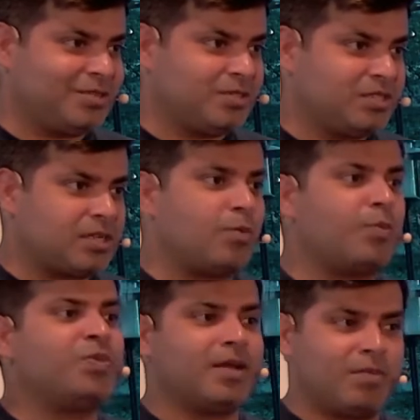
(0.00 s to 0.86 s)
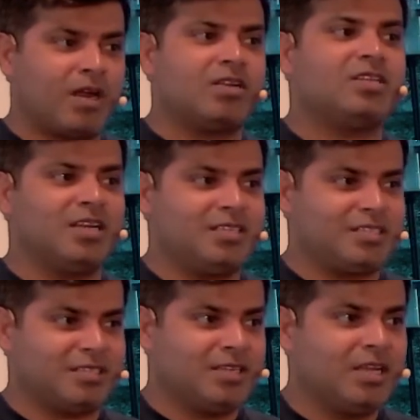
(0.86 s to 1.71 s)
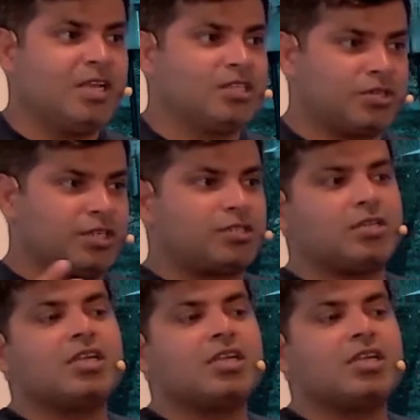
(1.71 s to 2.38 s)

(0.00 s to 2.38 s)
Some of them are deleted. So it